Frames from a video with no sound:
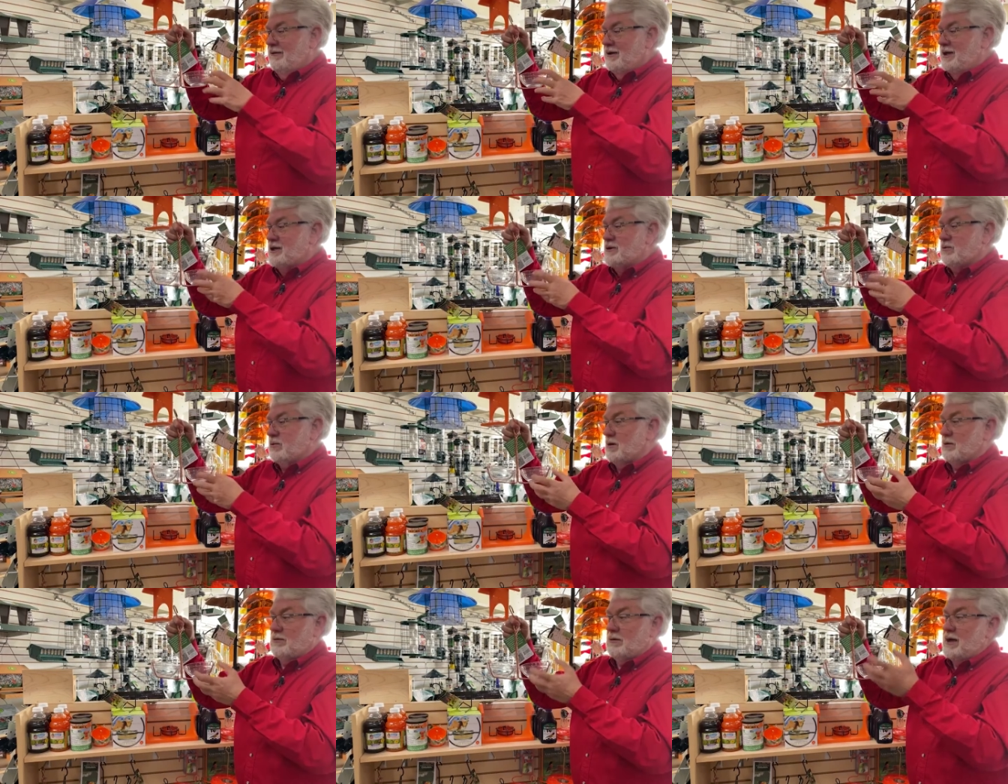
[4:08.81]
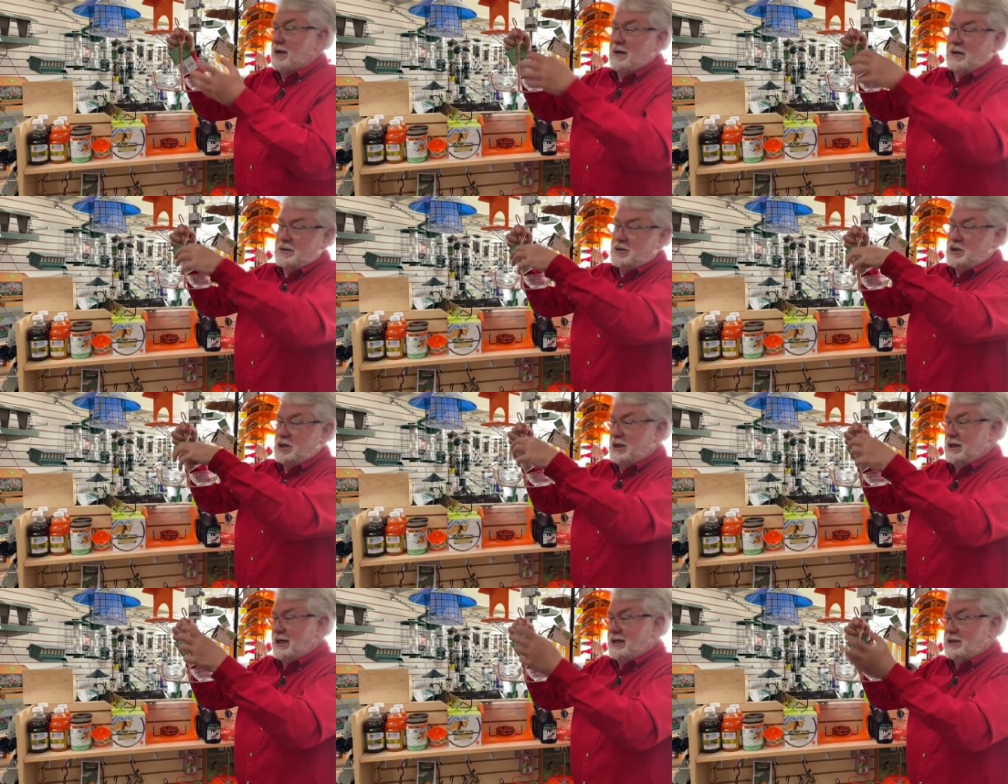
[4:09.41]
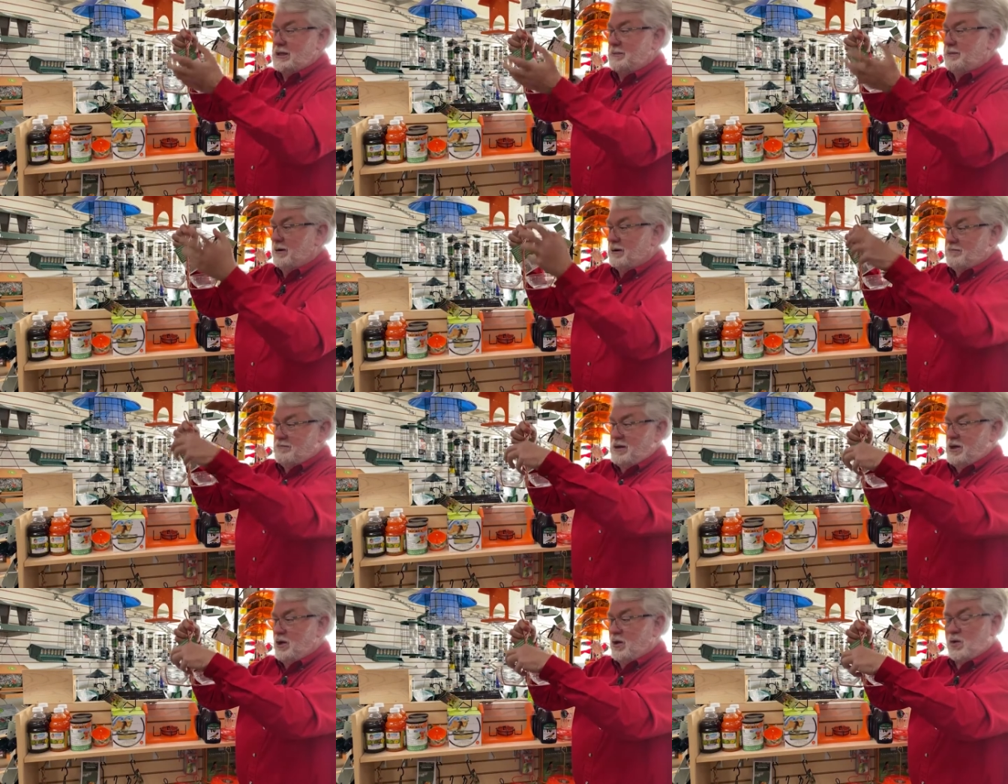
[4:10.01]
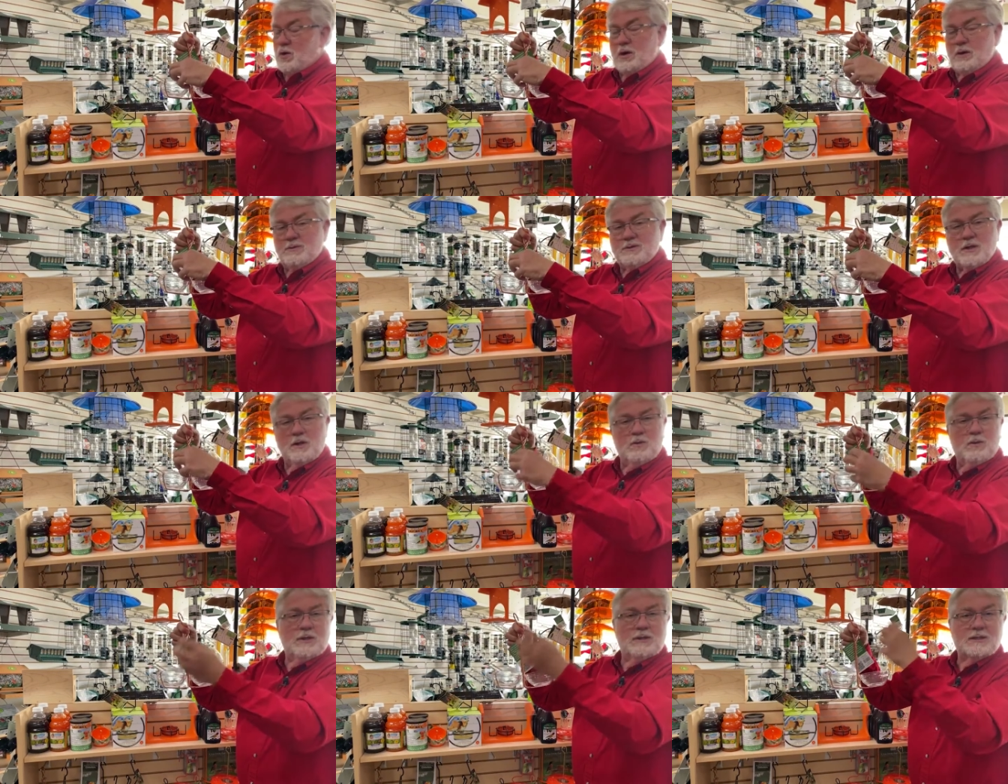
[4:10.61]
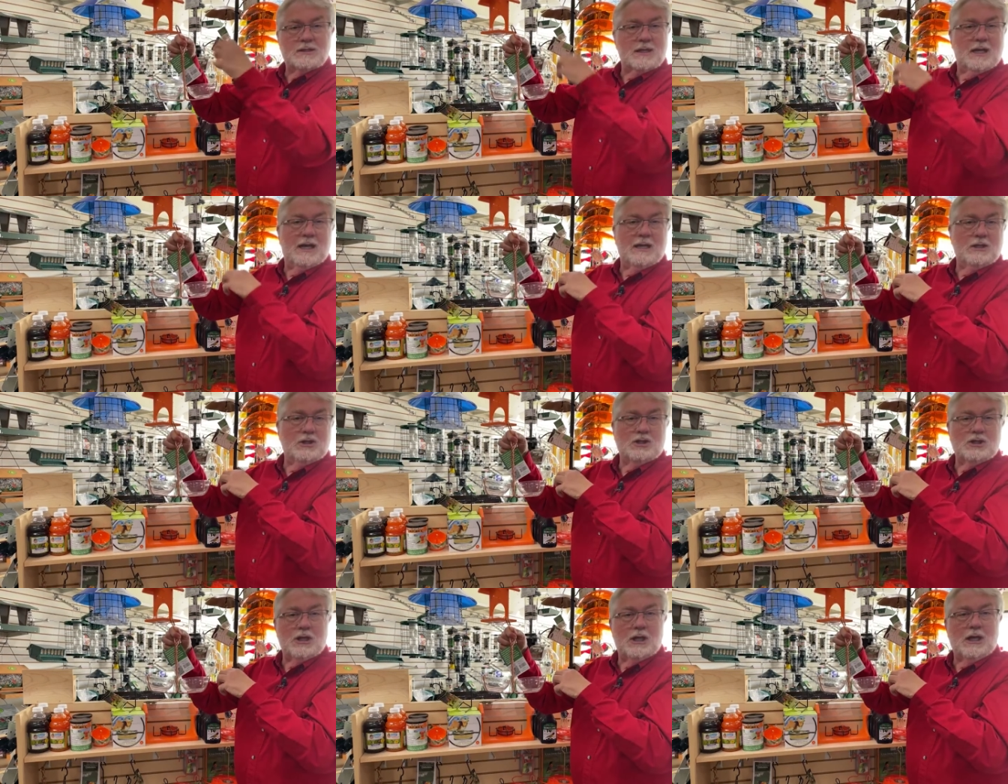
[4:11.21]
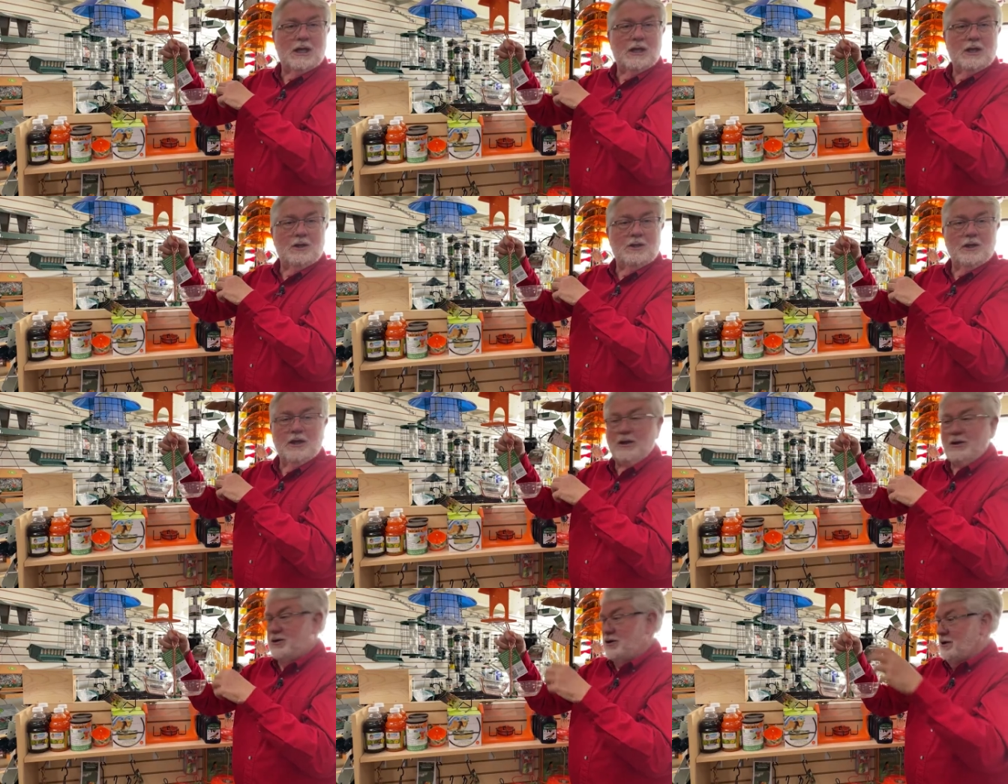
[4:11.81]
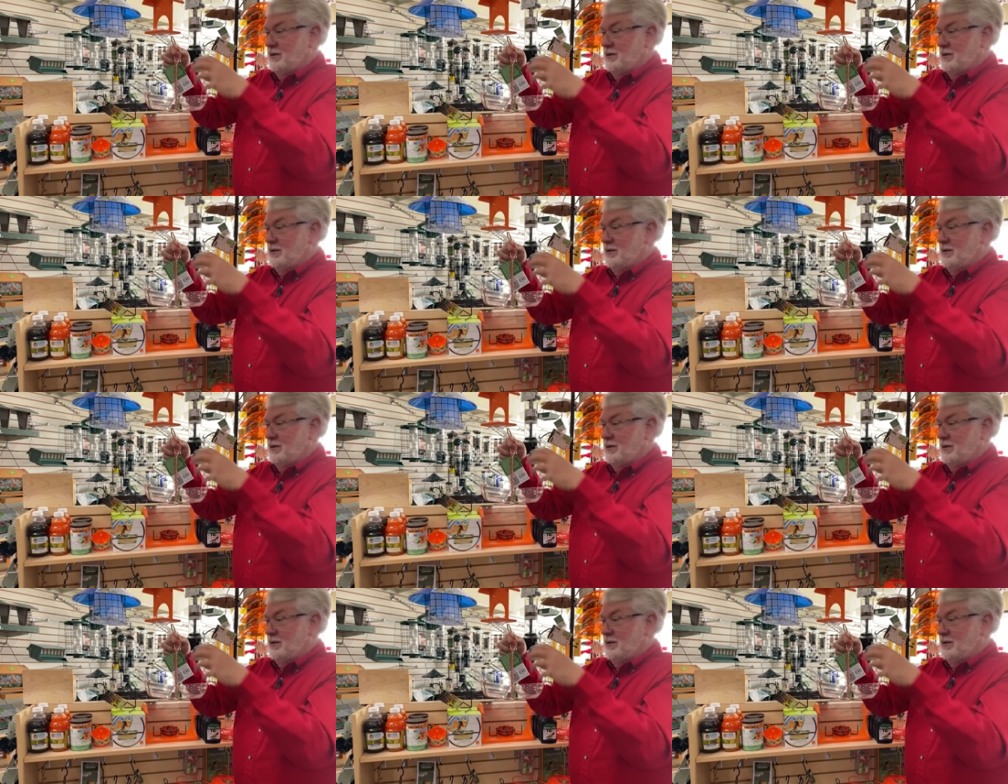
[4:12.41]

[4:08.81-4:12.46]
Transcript: These work great because you can actually put mealworms on one side and jelly on the other.